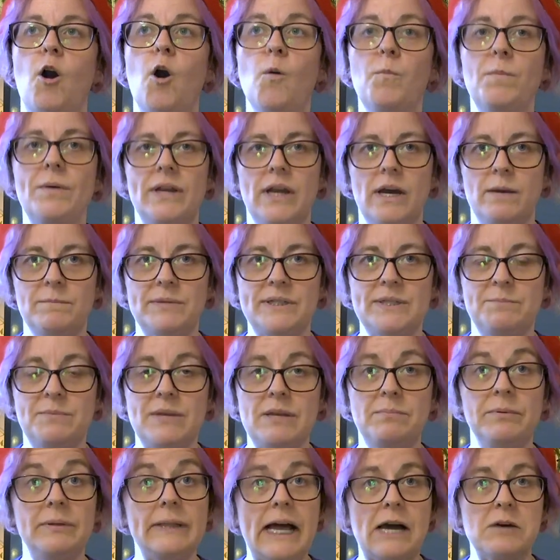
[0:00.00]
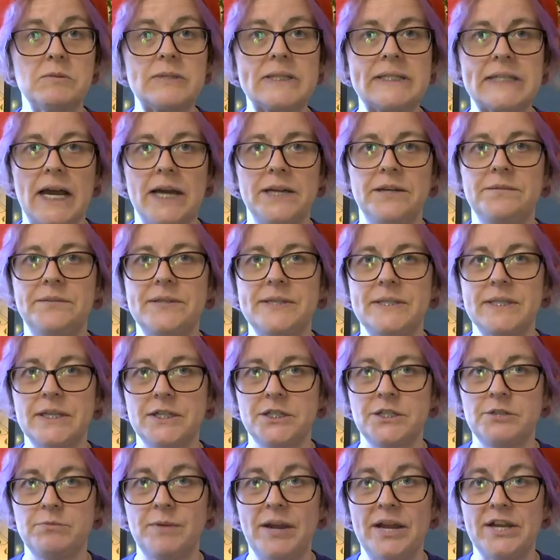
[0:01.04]
open up to people outside of the
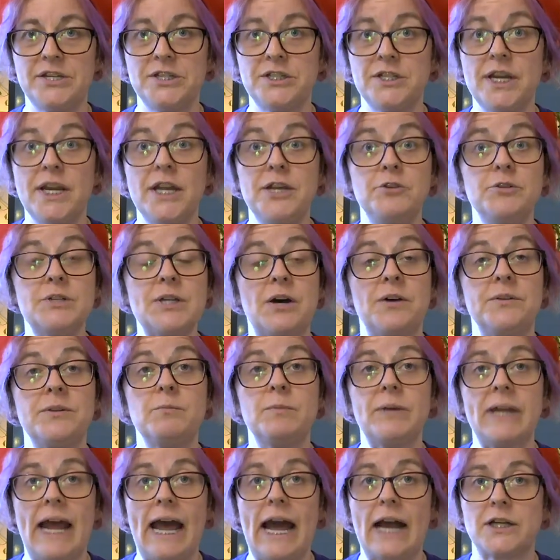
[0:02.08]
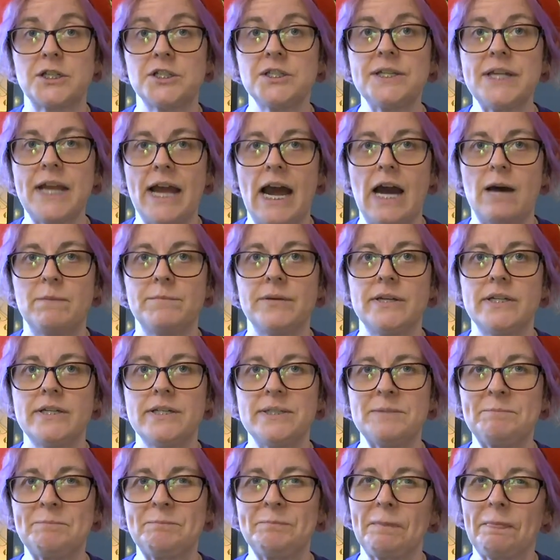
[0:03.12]
situation and you tell them what actually
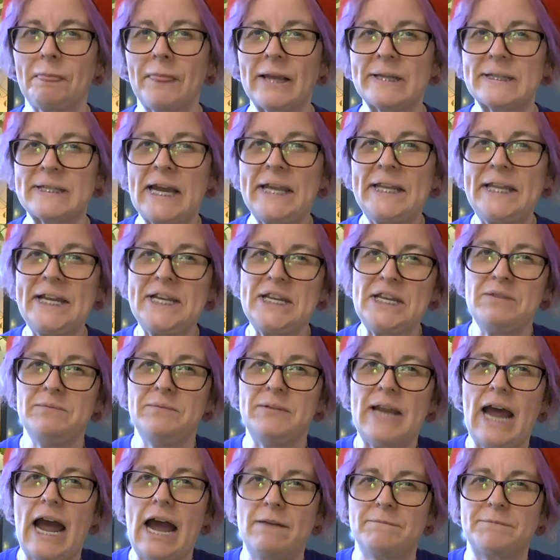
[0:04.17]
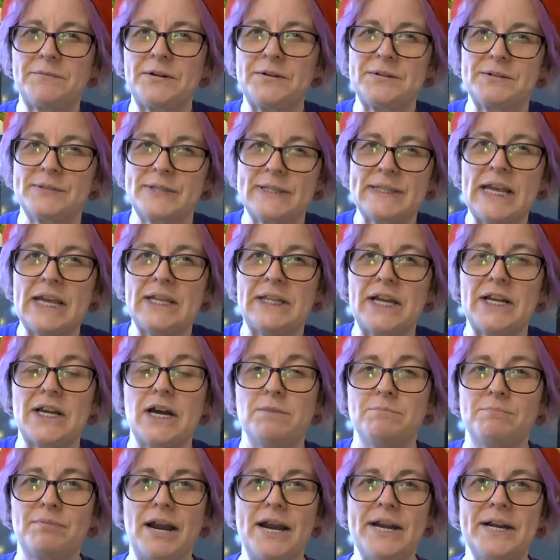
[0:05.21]
happened, kind of like even after, say, like
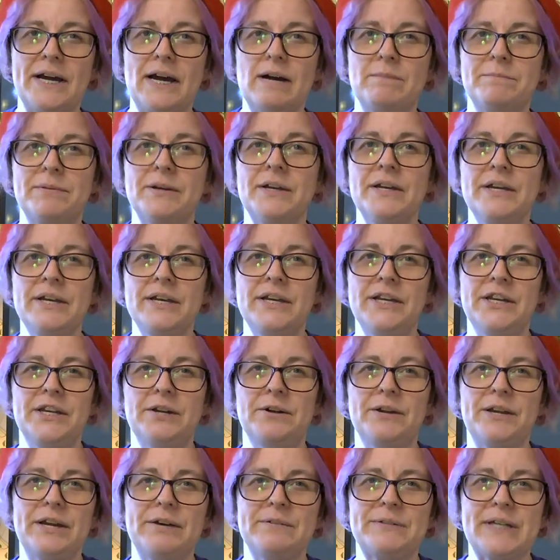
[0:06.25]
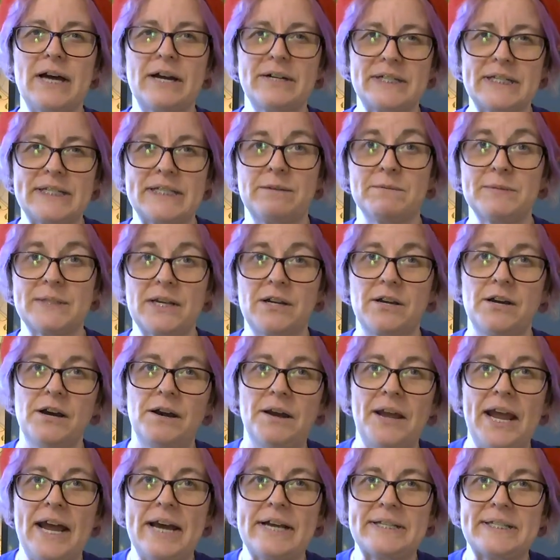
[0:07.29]
a breakup, you know, you go talk to someone's like,
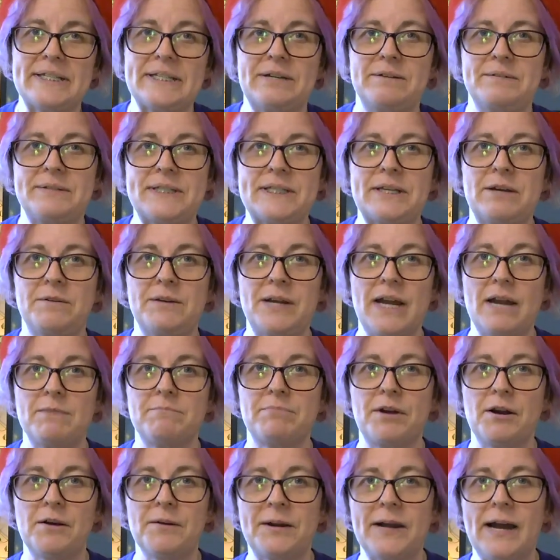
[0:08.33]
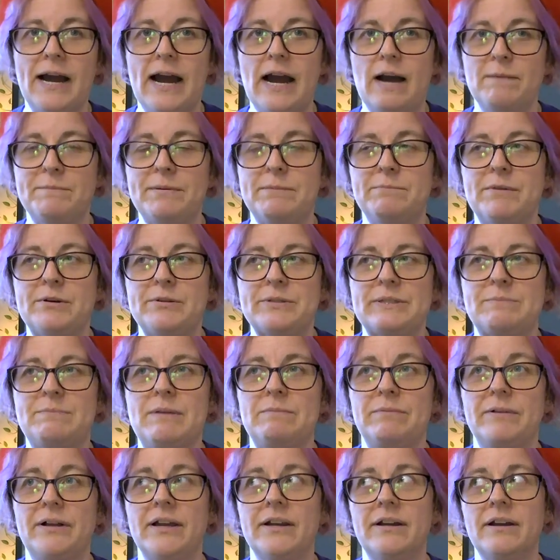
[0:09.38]
oh, yeah, so and so and I broke up. And most
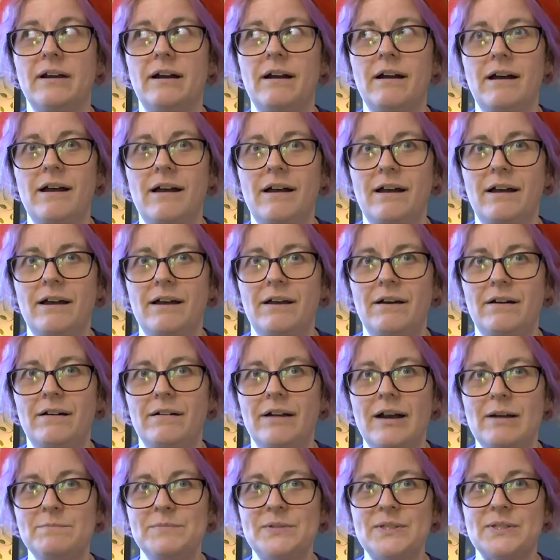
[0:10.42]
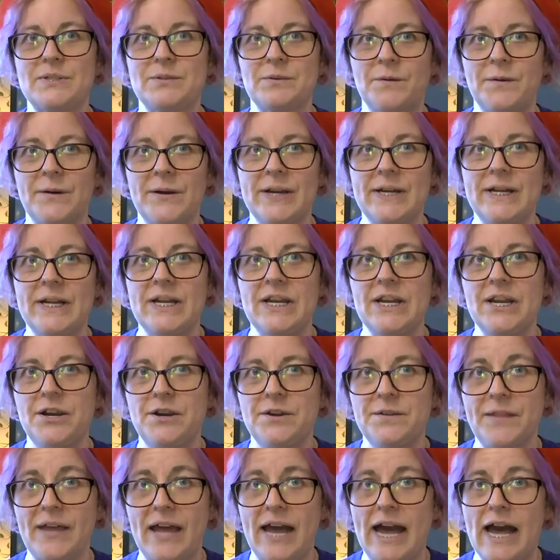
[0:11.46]
people like, oh, I'm sorry to
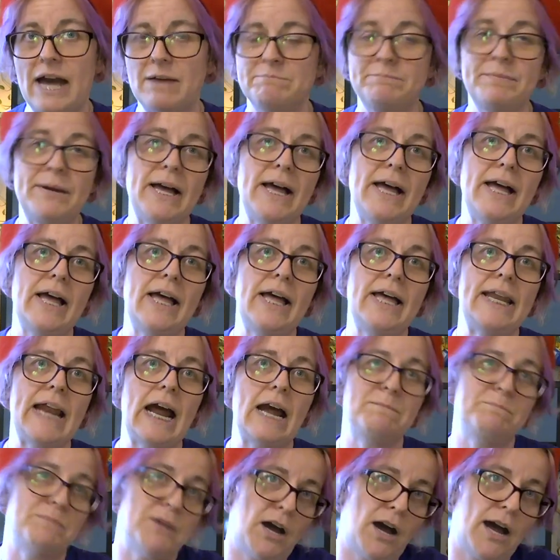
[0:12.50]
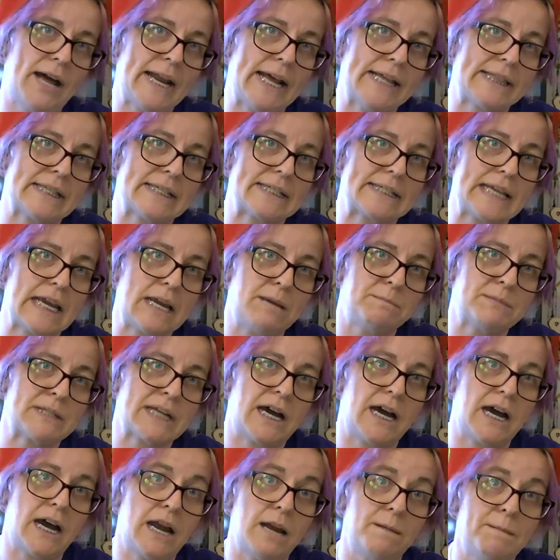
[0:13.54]
hear that, but I'm not at the same
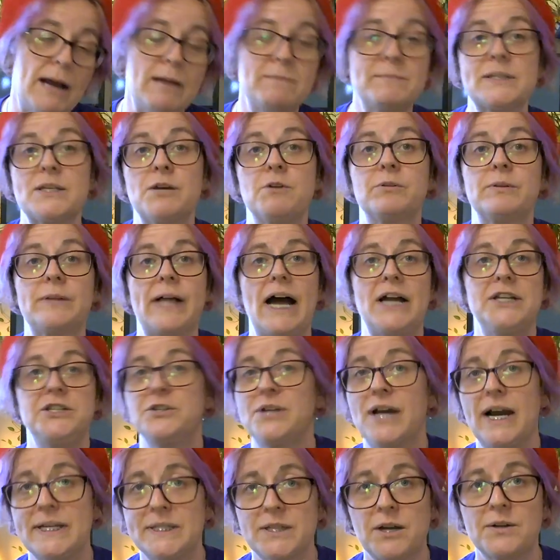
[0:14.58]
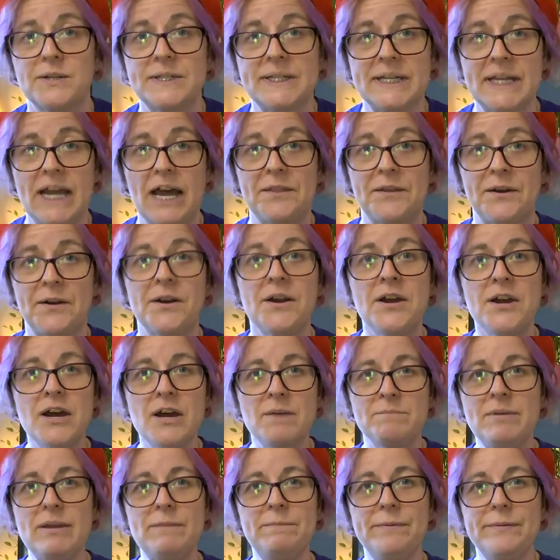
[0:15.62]
time. I'm so glad you guys aren't together.
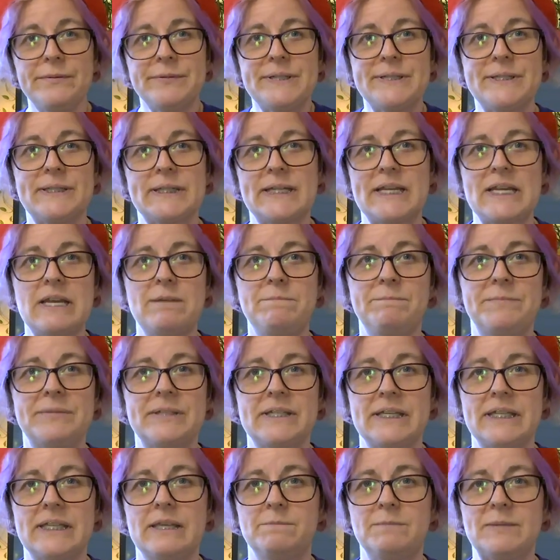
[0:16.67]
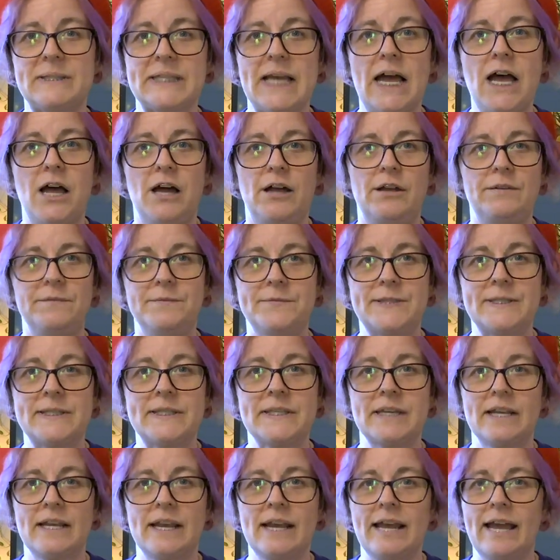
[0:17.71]
People just keep to
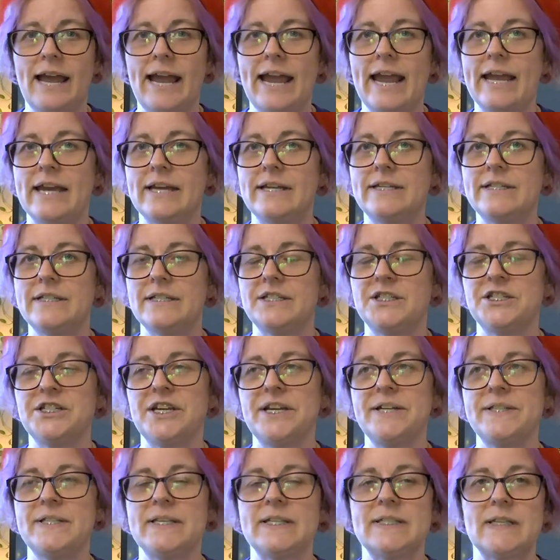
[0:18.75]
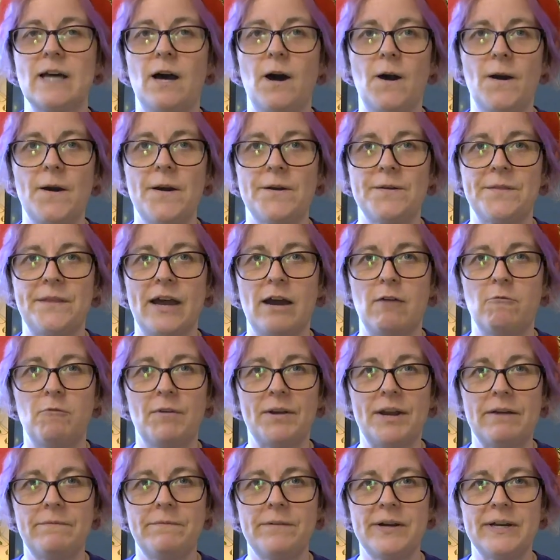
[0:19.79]
themselves. And chances are that
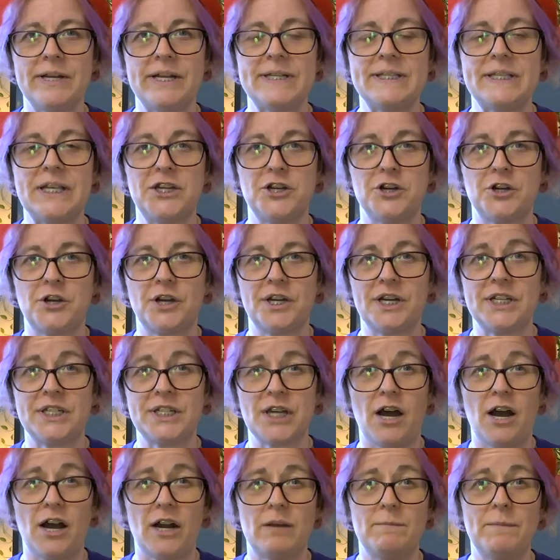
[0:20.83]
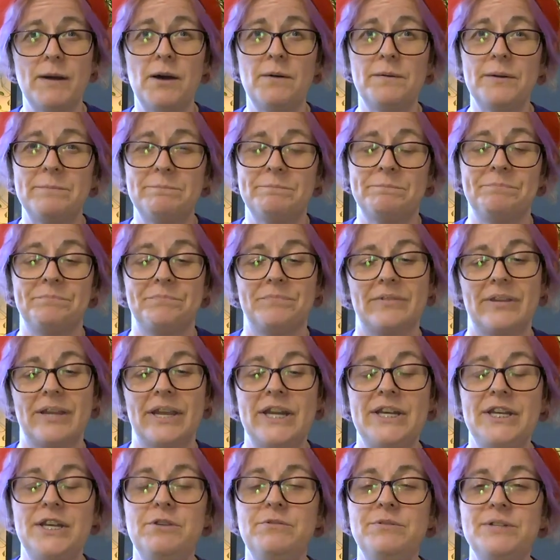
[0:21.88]
whatever it is that you're going to talk about,
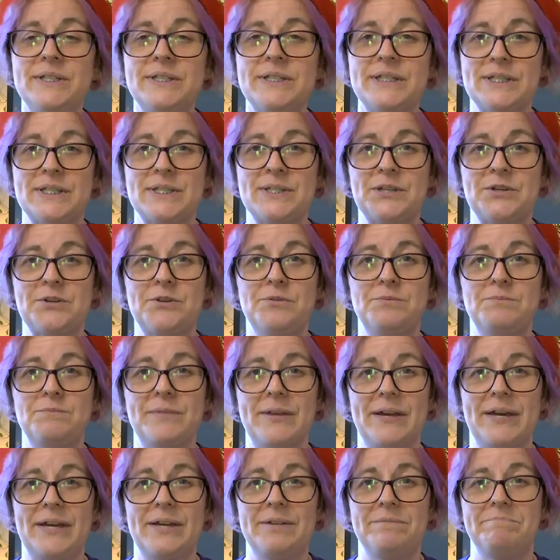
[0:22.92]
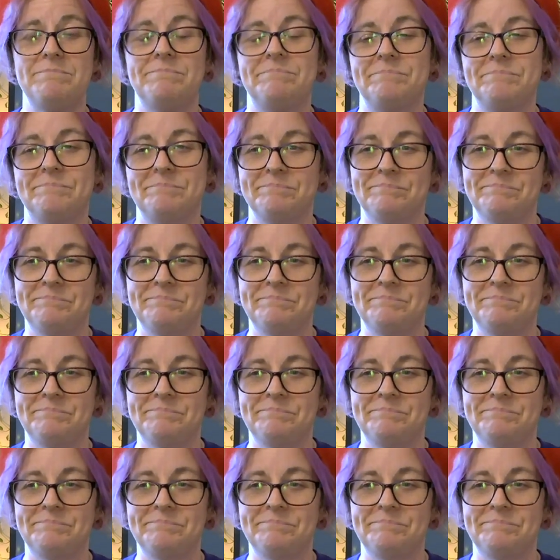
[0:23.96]
can you just assume that